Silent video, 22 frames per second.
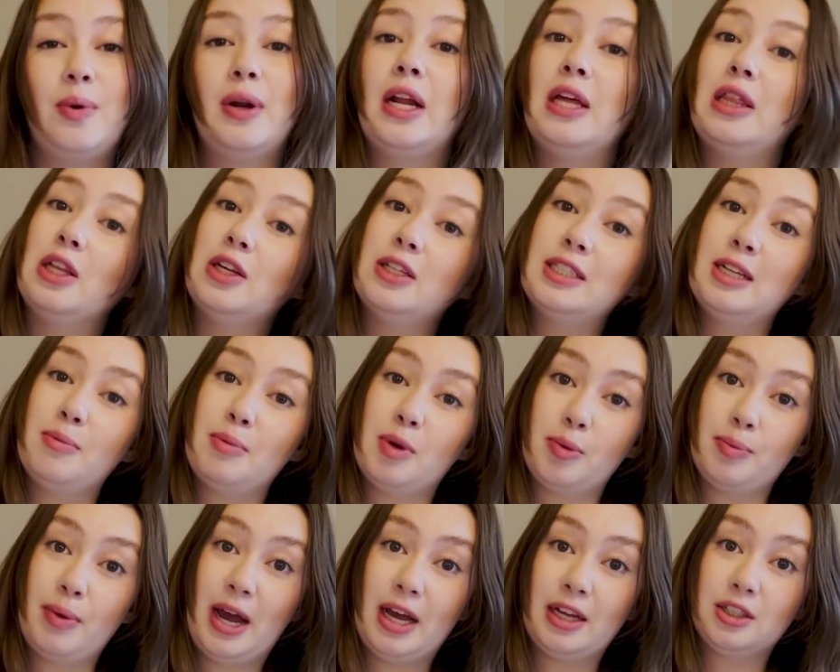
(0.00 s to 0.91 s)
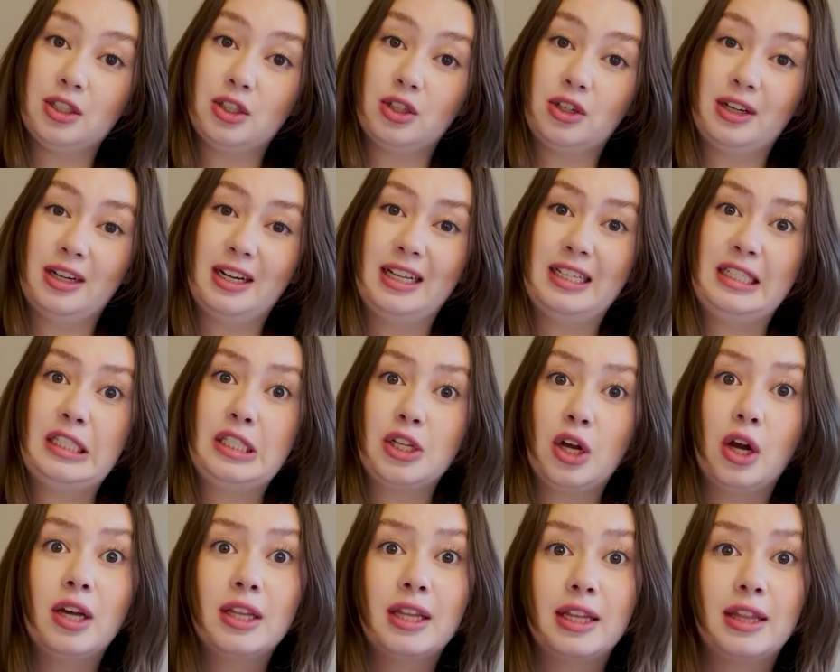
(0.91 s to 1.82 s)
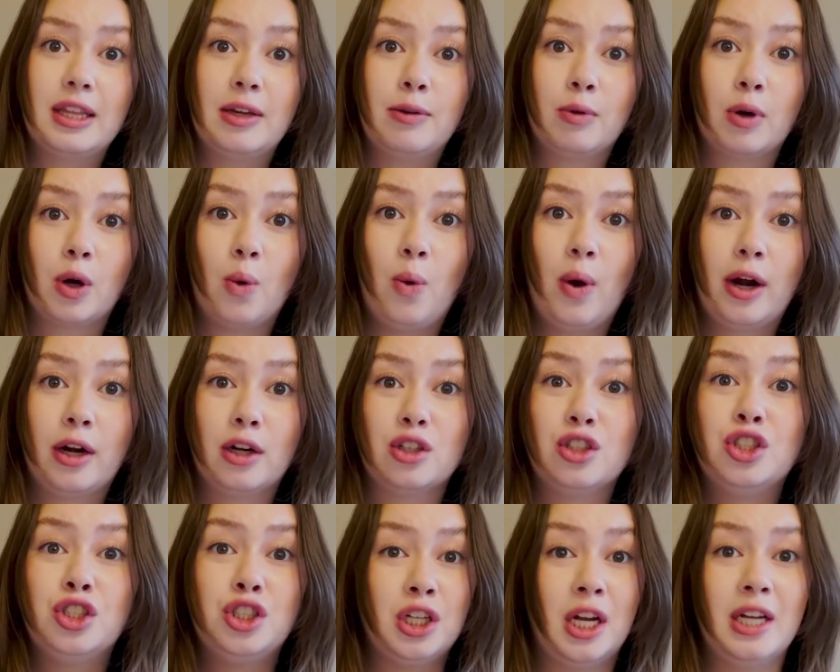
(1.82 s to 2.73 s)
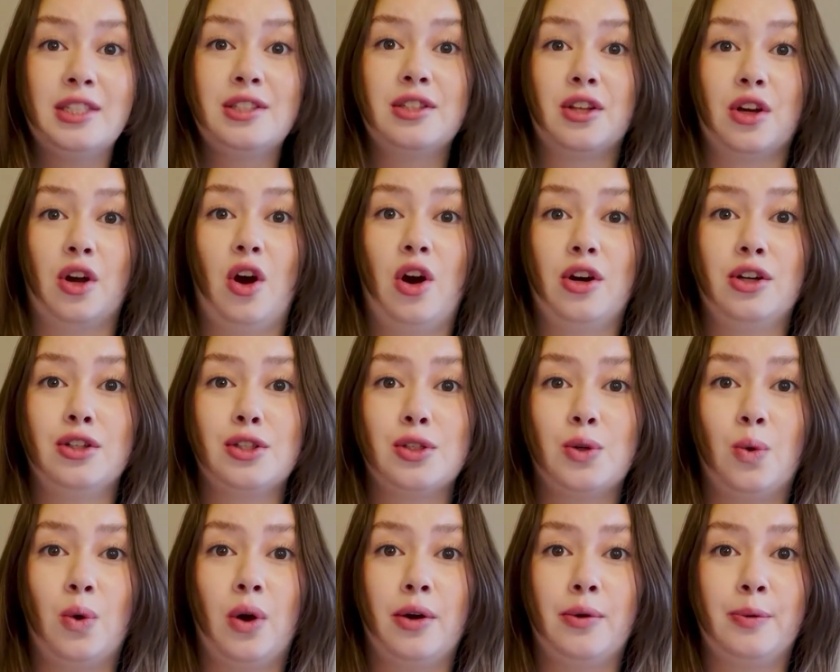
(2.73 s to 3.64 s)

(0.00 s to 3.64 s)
when I looked at McMaster and I saw that they required just the car score,